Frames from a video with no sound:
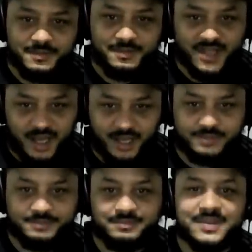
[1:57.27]
Yeah?
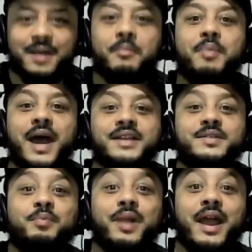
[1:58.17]

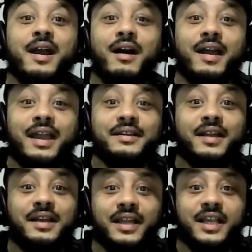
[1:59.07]
Best player in the
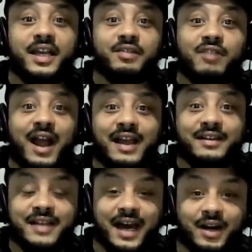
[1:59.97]
league right
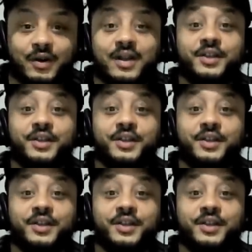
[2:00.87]
now.